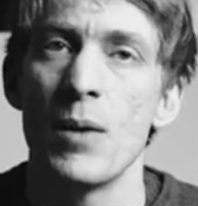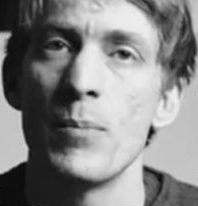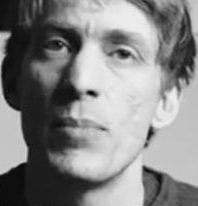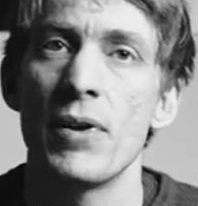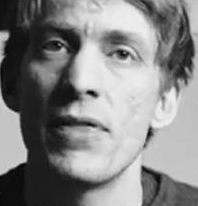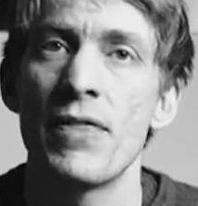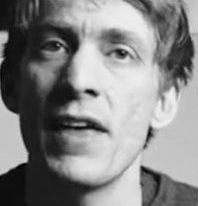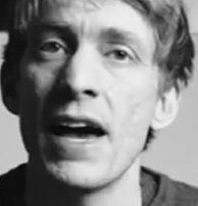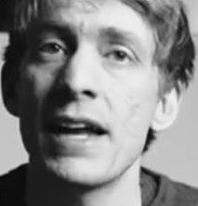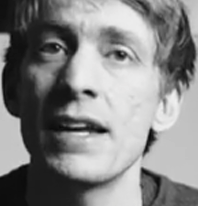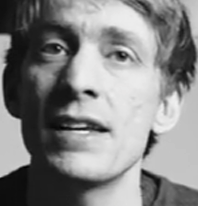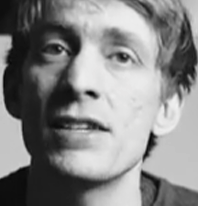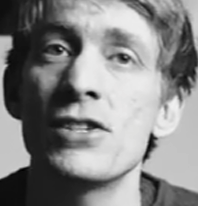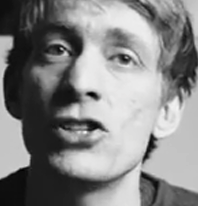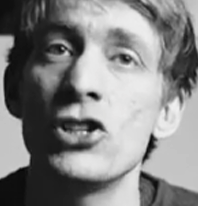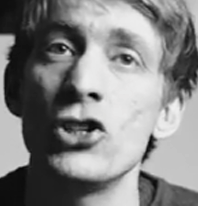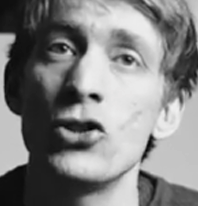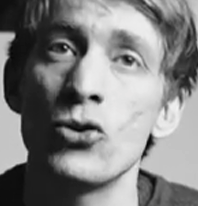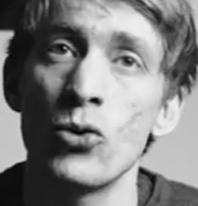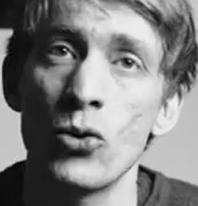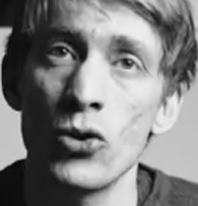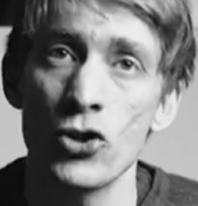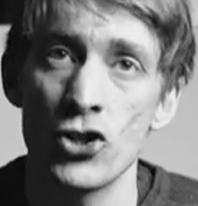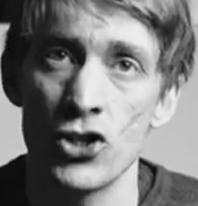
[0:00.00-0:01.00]
but that is
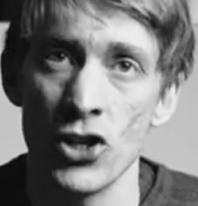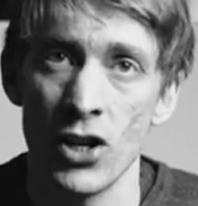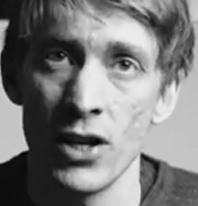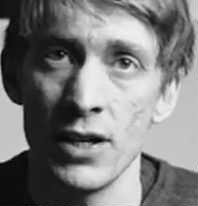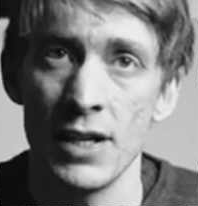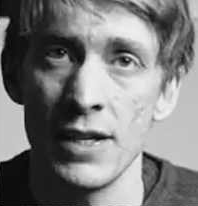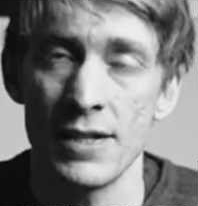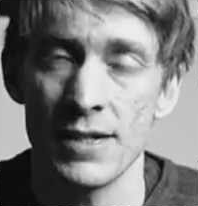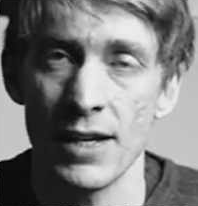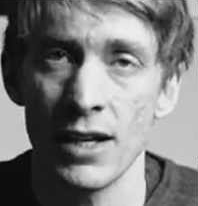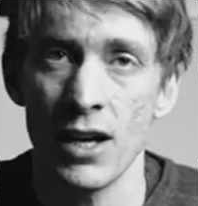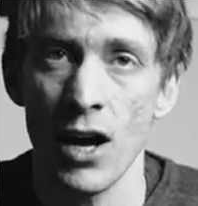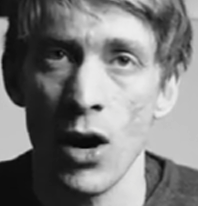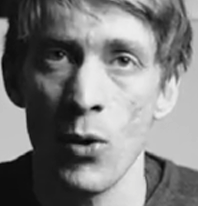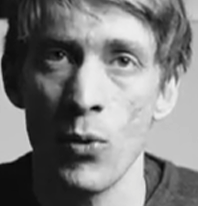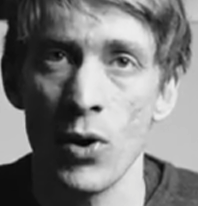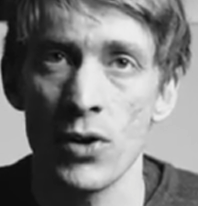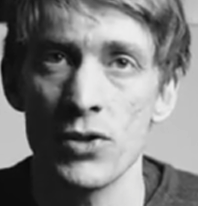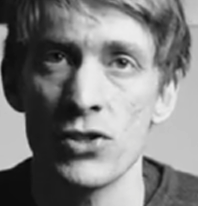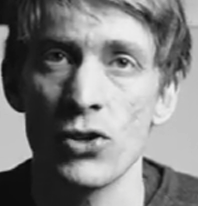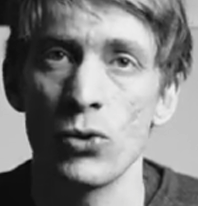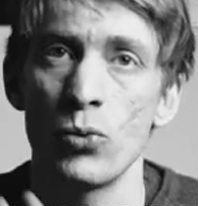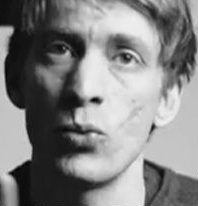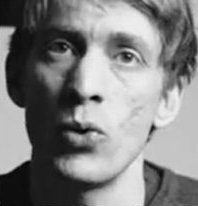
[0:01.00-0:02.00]
your journey to go
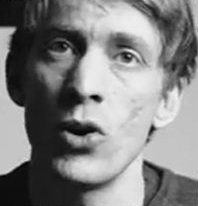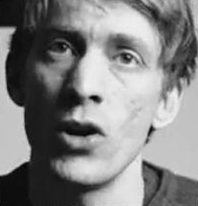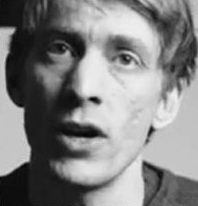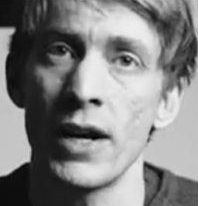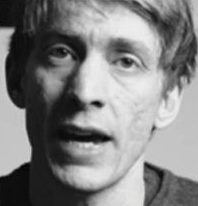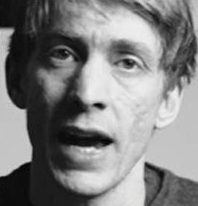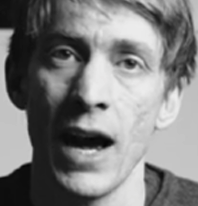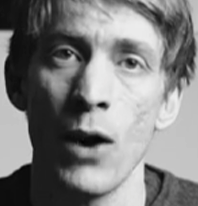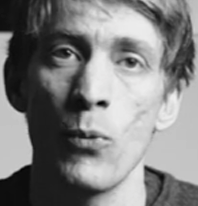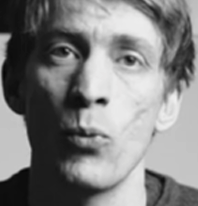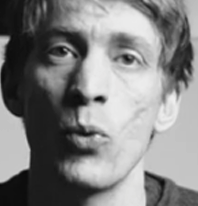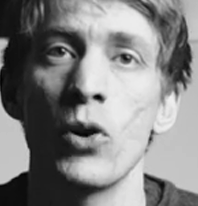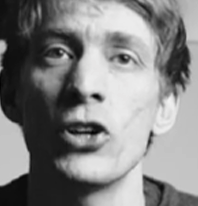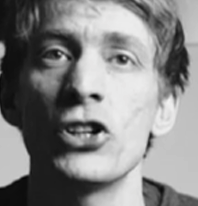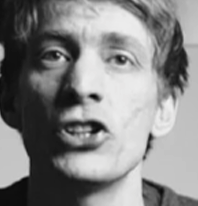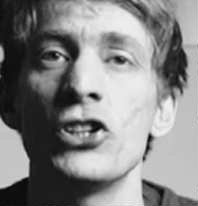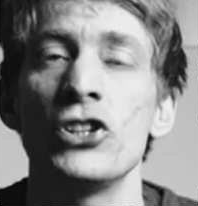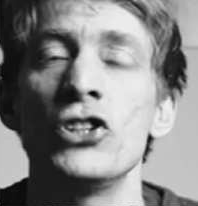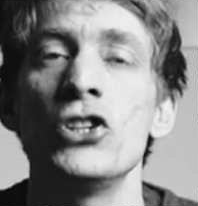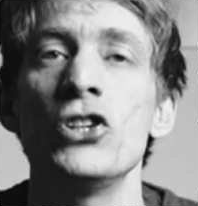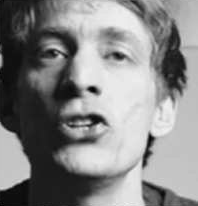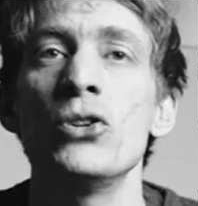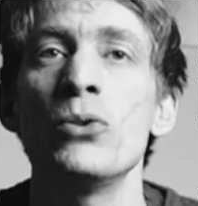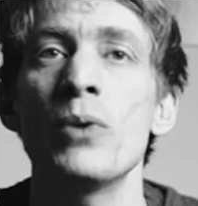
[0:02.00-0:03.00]
on, to work out what
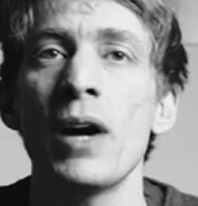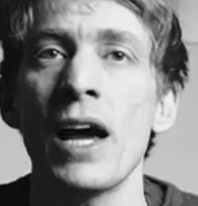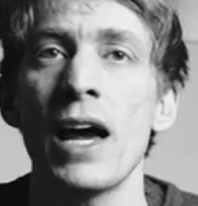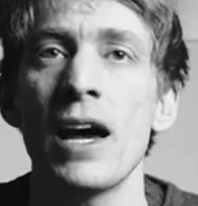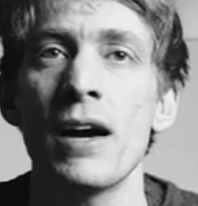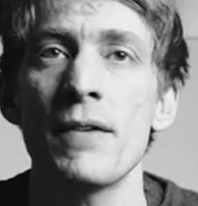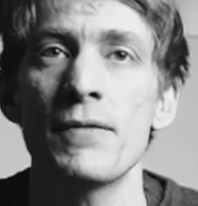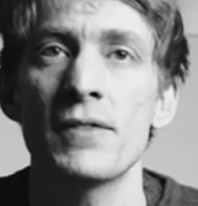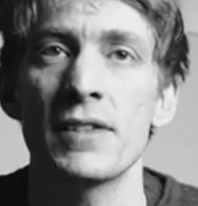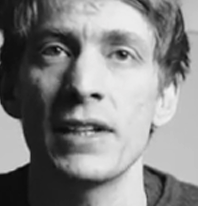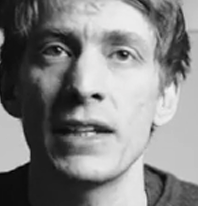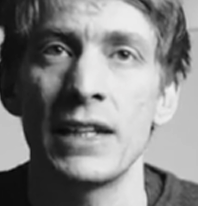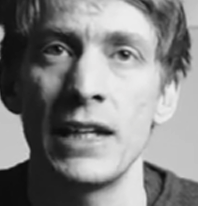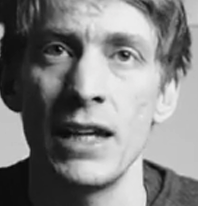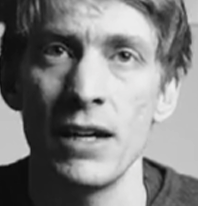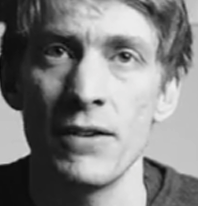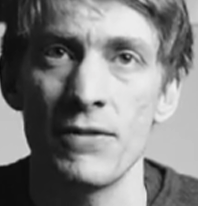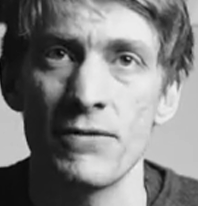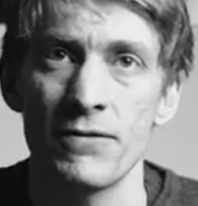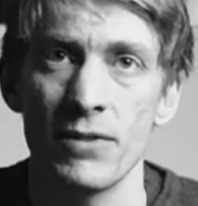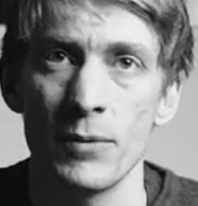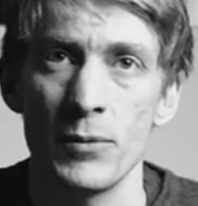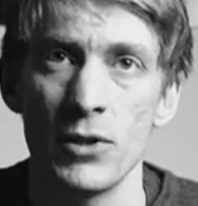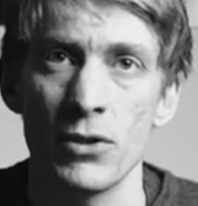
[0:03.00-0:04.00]
you have to
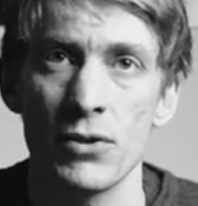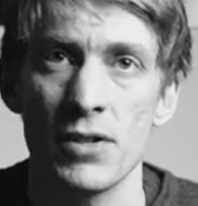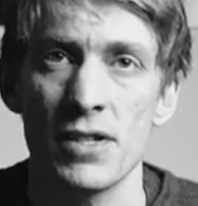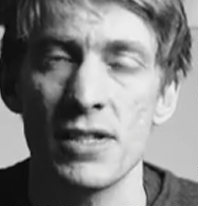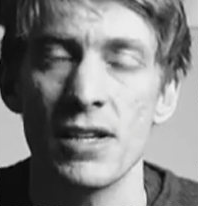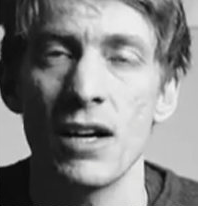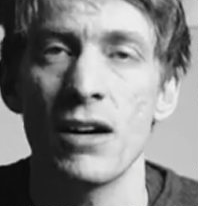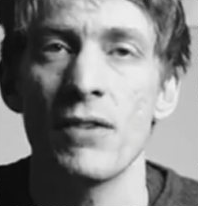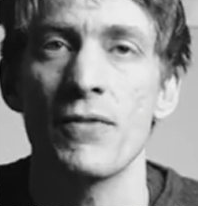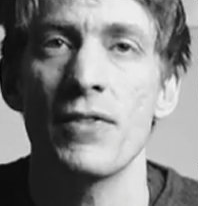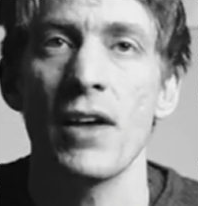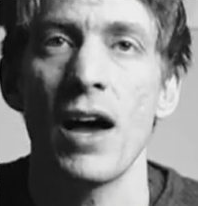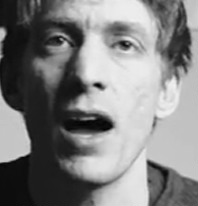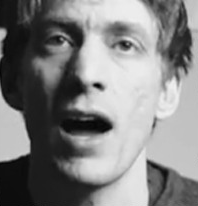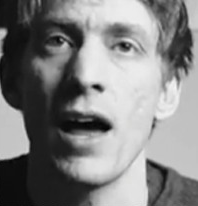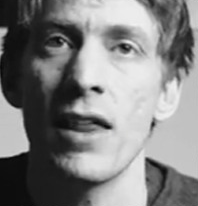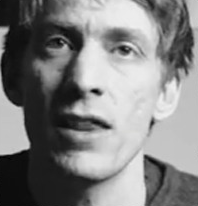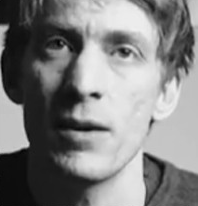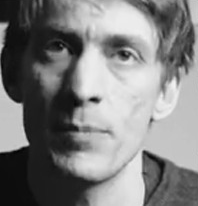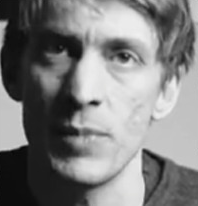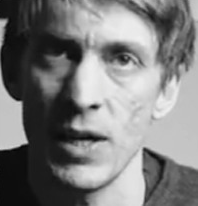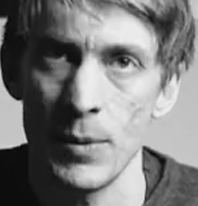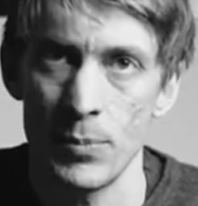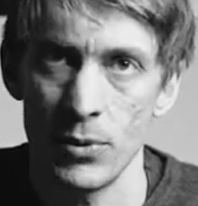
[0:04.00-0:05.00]
give from yourself that
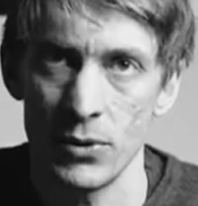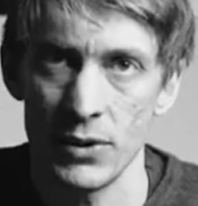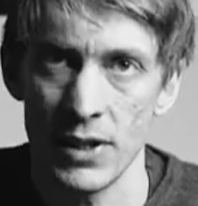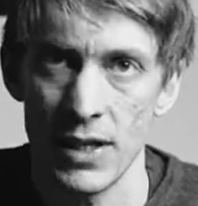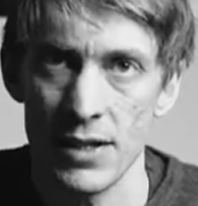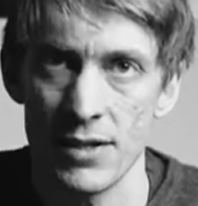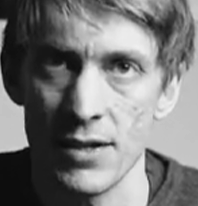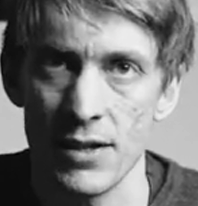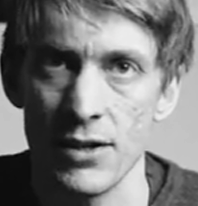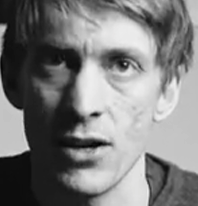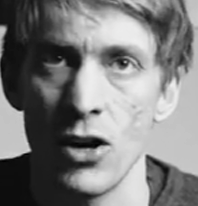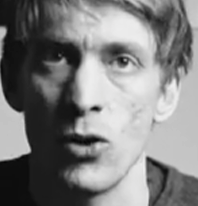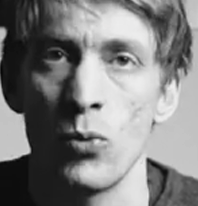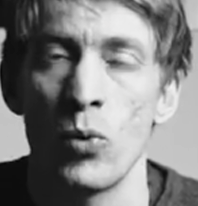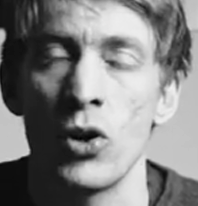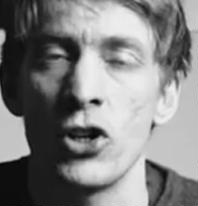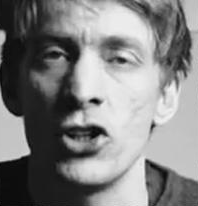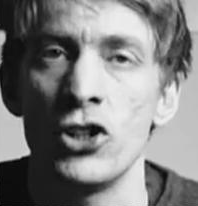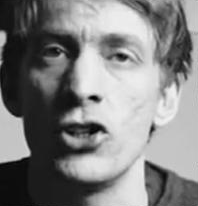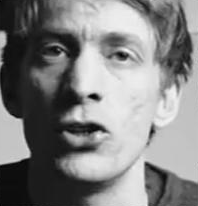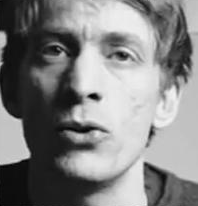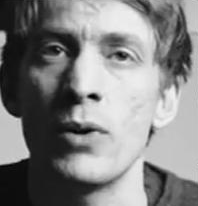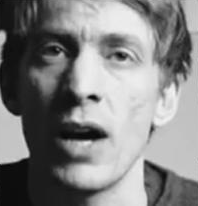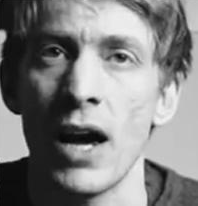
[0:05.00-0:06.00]
other people need to know, what
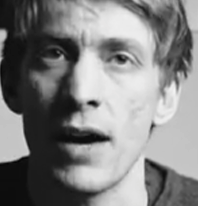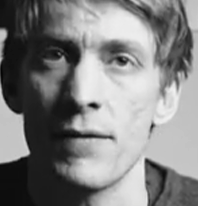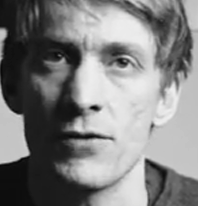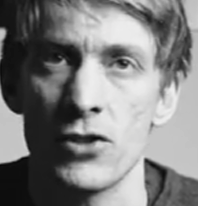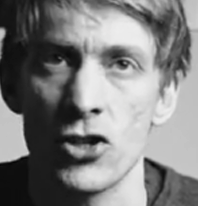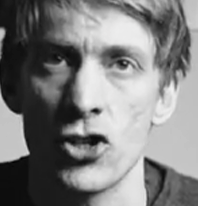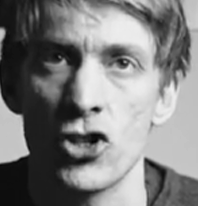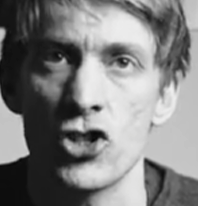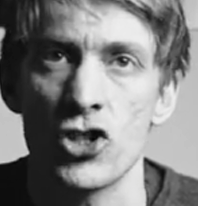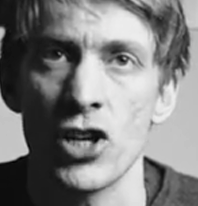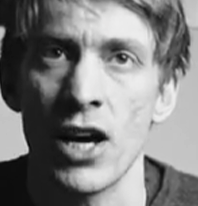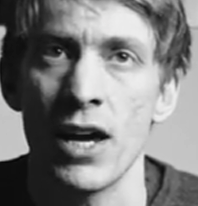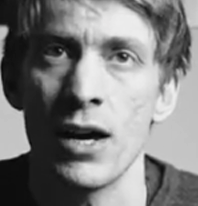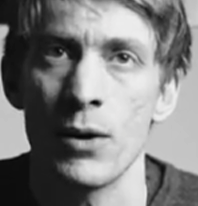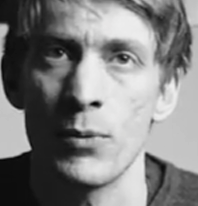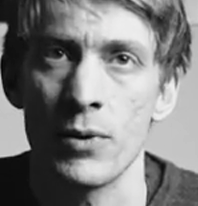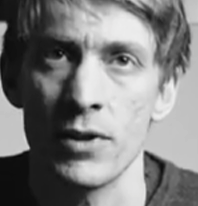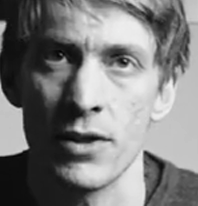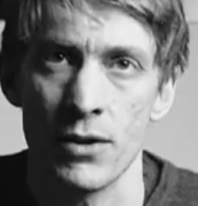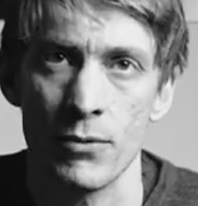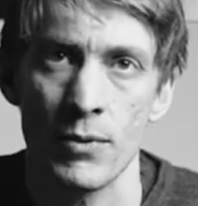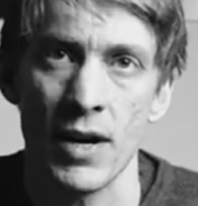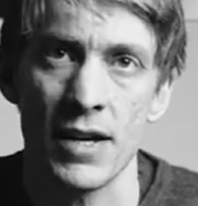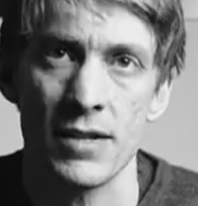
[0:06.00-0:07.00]
you have to share
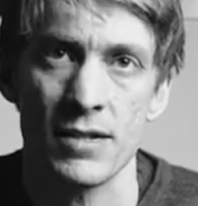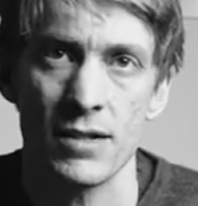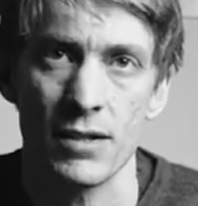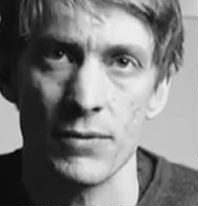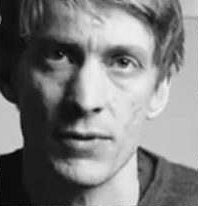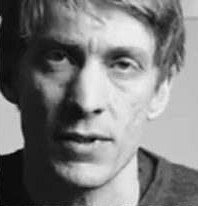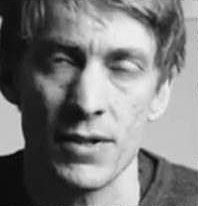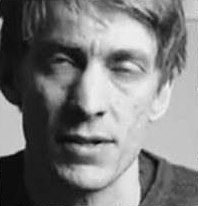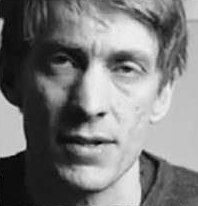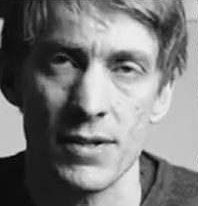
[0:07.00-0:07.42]
with the rest of